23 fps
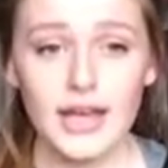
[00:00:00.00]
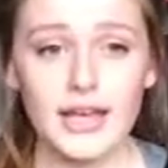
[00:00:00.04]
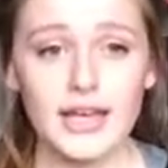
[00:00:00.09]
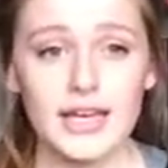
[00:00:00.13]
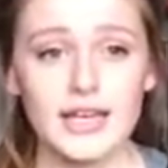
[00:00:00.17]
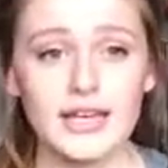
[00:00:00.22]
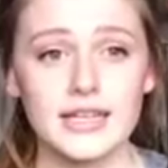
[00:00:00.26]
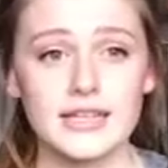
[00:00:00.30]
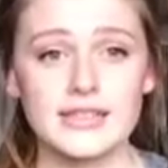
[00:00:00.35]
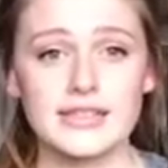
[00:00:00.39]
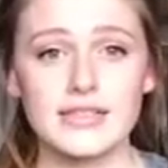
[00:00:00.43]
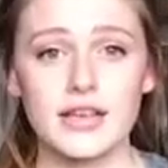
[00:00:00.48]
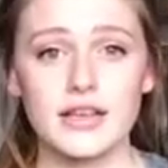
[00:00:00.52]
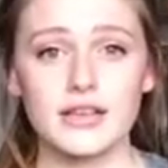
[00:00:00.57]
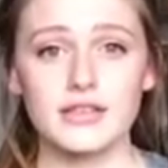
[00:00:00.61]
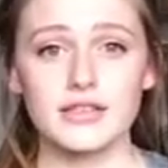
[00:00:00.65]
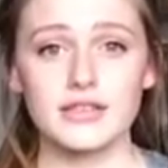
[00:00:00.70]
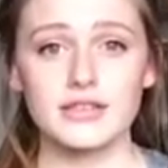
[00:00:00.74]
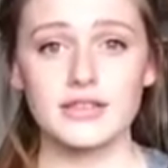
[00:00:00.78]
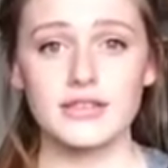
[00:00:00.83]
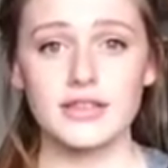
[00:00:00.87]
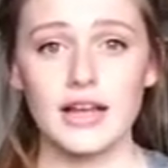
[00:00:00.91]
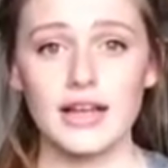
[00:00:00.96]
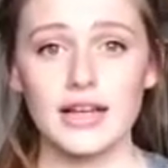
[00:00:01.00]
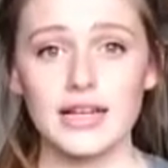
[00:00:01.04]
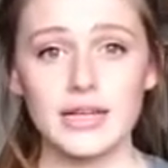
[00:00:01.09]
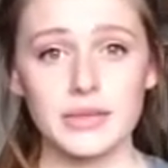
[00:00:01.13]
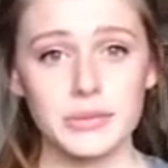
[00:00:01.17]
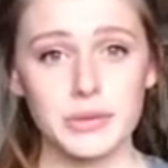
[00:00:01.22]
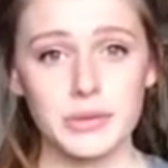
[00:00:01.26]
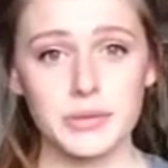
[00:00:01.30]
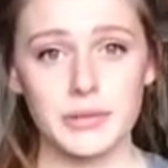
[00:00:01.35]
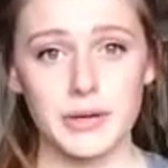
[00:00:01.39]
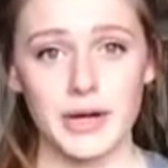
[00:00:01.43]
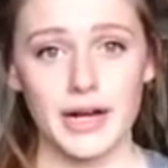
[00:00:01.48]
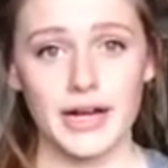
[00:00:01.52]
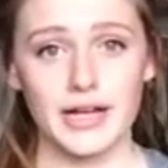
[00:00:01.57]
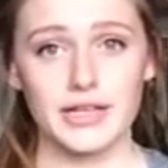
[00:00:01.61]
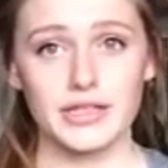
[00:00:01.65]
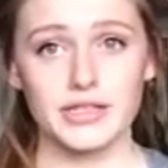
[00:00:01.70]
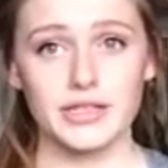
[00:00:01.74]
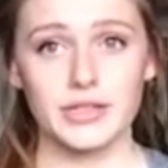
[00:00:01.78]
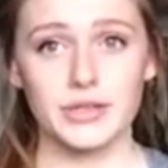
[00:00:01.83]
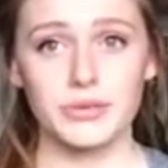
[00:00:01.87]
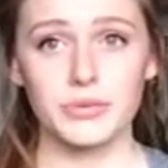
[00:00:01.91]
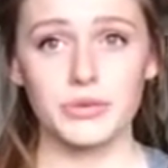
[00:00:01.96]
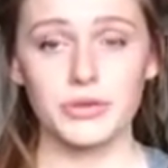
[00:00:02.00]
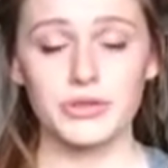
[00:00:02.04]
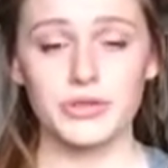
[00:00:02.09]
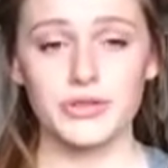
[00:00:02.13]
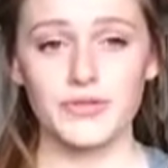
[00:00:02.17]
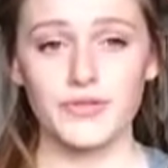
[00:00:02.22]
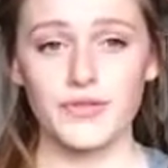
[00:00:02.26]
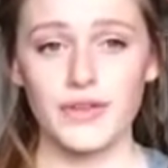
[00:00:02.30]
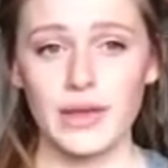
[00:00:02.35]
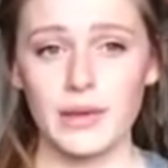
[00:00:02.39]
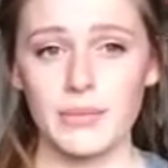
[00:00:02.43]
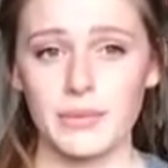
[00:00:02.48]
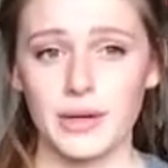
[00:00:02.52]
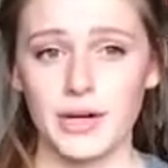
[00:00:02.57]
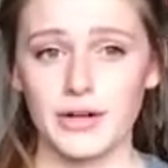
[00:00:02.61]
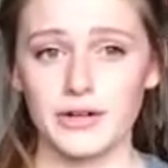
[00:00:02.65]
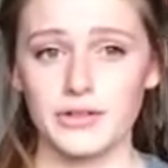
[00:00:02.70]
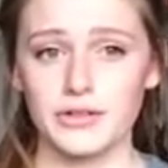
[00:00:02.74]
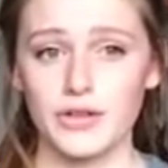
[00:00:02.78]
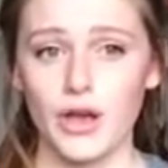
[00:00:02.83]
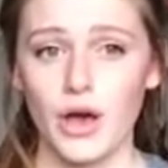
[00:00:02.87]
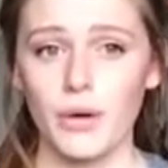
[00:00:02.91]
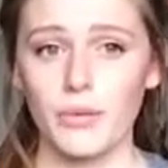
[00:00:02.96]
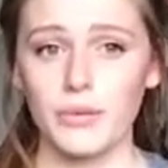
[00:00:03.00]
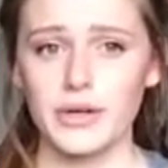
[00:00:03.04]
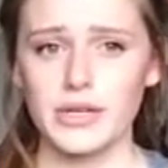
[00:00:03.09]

it is slightly more biased towards females,